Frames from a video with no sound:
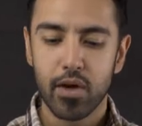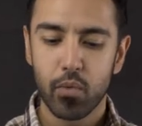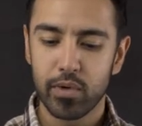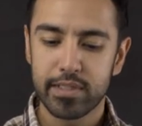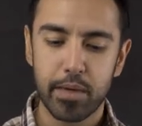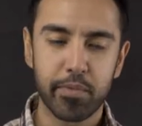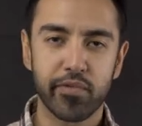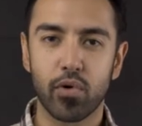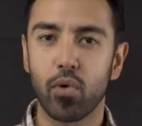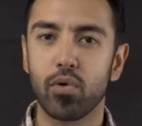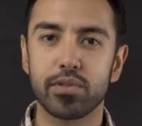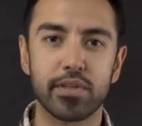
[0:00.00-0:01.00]
what type of
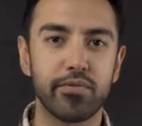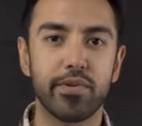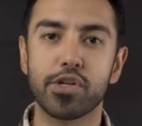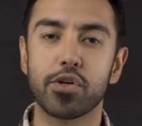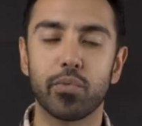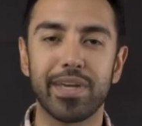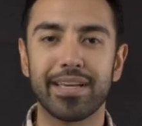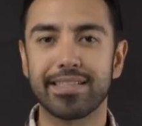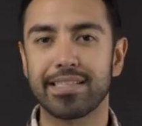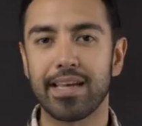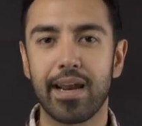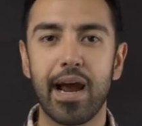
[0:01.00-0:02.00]
goals and vision we can
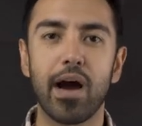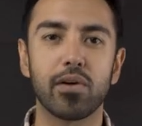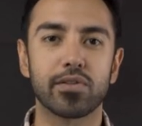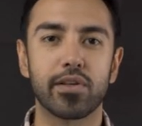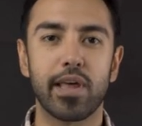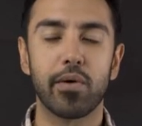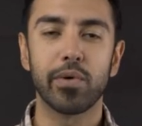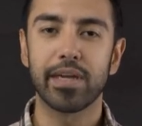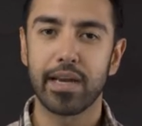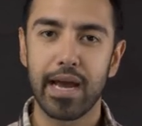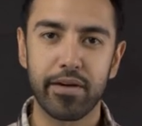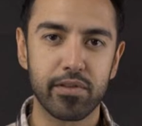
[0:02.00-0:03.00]
set out so that we
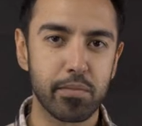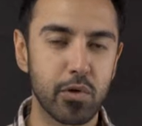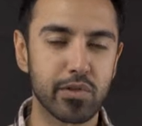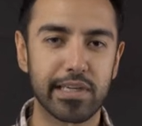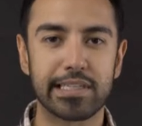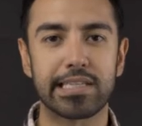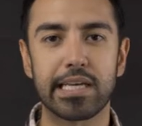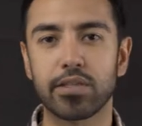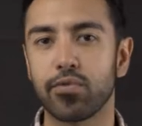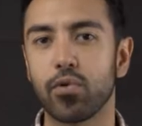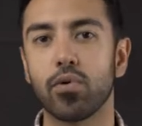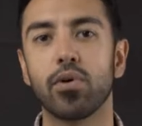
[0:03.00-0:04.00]
can have the most
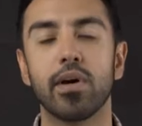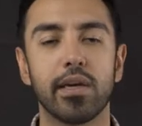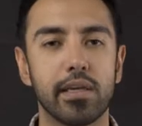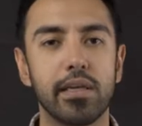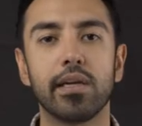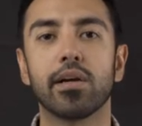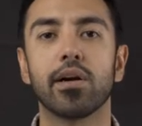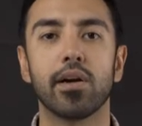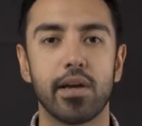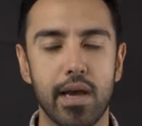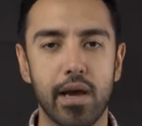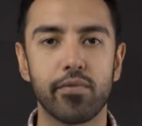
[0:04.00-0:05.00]
successful
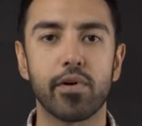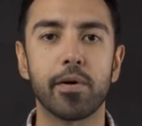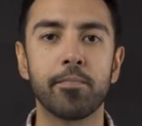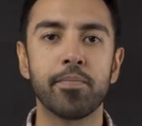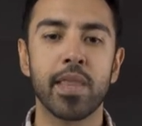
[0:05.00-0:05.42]
year ever.